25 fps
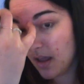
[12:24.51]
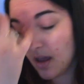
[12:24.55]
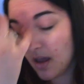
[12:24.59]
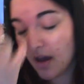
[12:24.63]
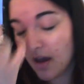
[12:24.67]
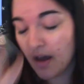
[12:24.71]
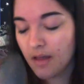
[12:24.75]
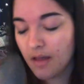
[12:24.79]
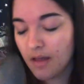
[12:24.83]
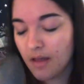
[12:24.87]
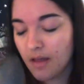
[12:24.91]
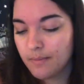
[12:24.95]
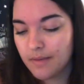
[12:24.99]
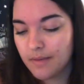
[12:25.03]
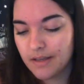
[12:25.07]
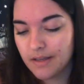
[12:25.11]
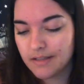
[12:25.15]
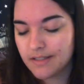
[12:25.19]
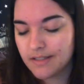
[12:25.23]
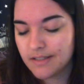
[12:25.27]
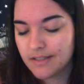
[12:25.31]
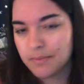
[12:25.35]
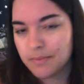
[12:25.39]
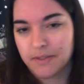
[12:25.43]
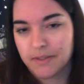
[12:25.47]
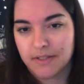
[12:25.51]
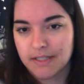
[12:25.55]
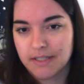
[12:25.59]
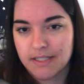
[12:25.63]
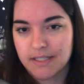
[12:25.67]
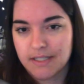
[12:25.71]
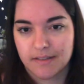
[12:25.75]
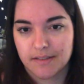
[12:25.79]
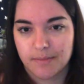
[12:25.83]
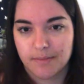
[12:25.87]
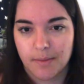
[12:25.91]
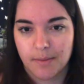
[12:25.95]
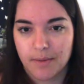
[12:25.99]
It typically
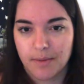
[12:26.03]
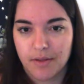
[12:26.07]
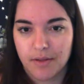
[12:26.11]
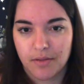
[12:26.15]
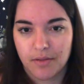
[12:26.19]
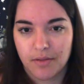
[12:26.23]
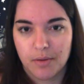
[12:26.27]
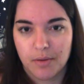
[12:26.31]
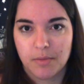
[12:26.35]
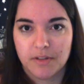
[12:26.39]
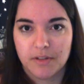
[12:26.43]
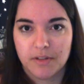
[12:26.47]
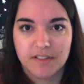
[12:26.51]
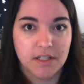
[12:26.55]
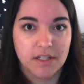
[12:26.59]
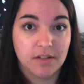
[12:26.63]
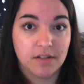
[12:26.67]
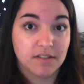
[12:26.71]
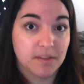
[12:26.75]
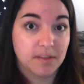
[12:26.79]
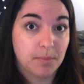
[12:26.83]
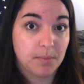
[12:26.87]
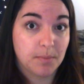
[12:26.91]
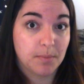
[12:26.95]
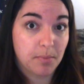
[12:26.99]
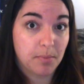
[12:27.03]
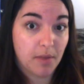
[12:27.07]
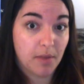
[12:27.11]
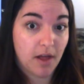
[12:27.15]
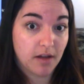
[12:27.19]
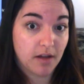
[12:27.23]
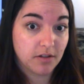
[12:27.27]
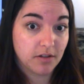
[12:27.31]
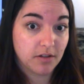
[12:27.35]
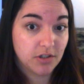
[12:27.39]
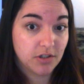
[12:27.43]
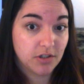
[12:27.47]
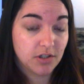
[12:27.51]
takes me about 3 months to use up a
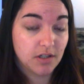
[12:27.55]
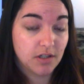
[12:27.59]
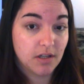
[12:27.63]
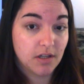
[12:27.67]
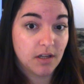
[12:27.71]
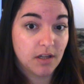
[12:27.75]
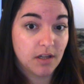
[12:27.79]
blush